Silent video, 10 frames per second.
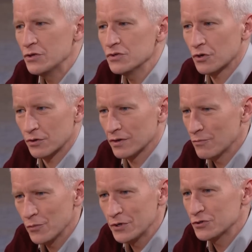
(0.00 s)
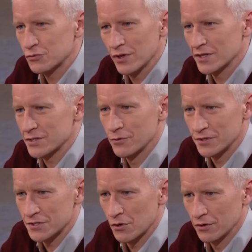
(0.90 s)
you I mean, when you realized someone
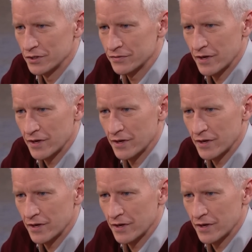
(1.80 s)
had stolen his